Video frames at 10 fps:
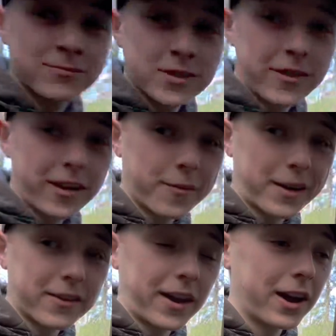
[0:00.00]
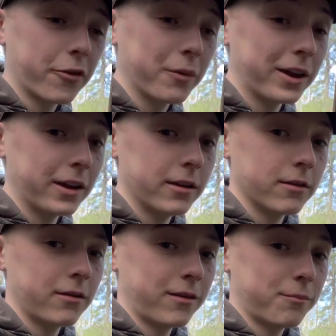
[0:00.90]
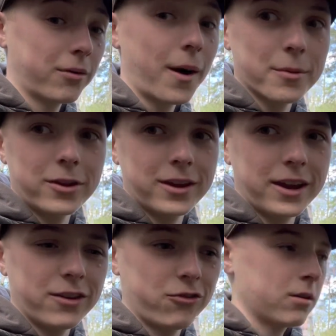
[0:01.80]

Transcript: see you guys back at the house. We can properly